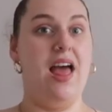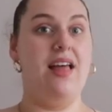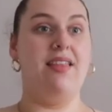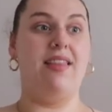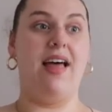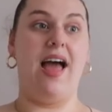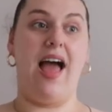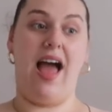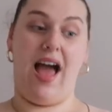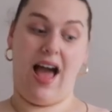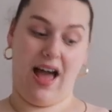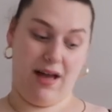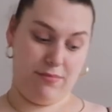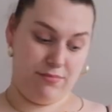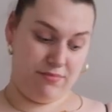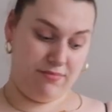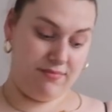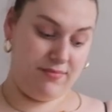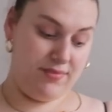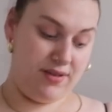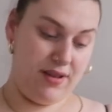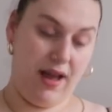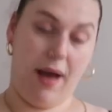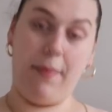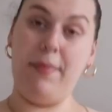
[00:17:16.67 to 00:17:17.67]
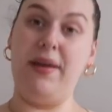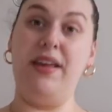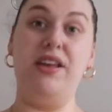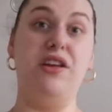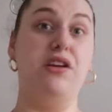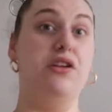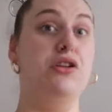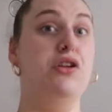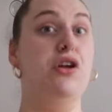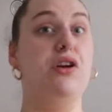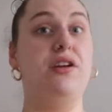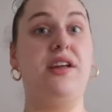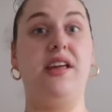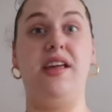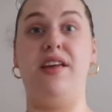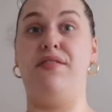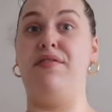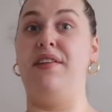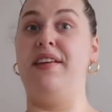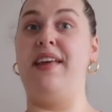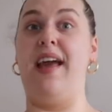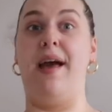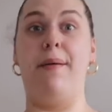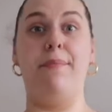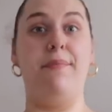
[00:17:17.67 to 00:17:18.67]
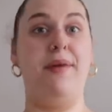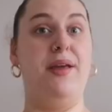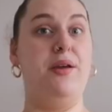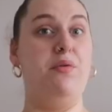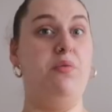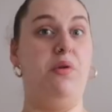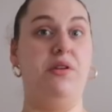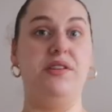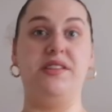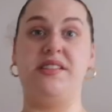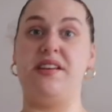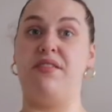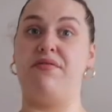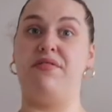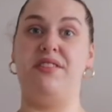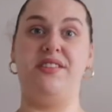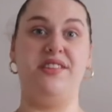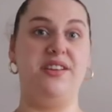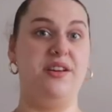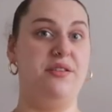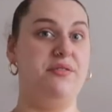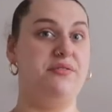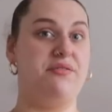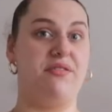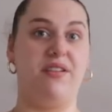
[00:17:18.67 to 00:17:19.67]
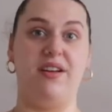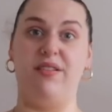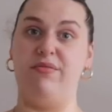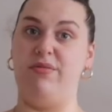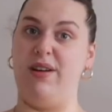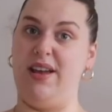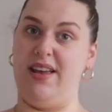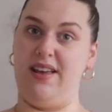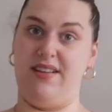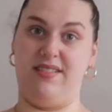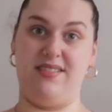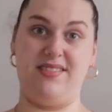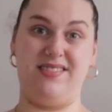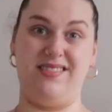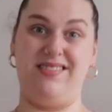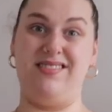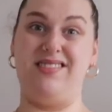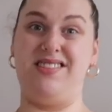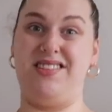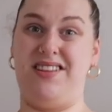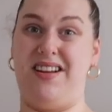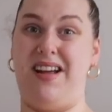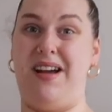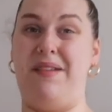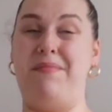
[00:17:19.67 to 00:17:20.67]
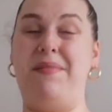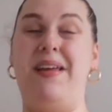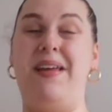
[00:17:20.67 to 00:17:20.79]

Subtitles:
Like I mean you're lucky if you get me once every 2-3 weeks, do you know what I